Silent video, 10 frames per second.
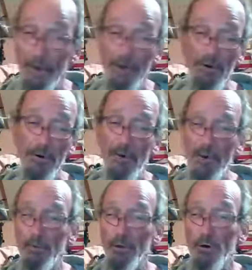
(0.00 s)
should leave
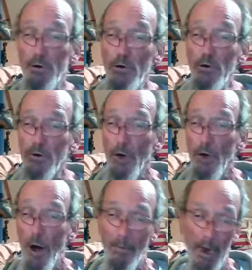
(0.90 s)
your shoes on,
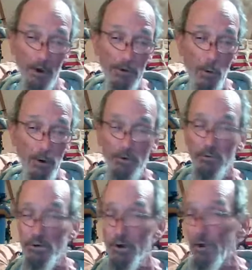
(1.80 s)
man. Those oyster
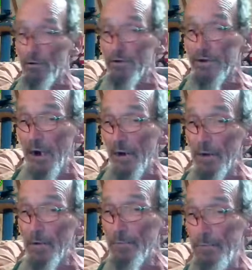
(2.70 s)
shells tear your
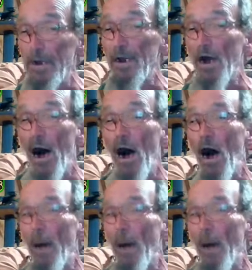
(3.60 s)
feet up.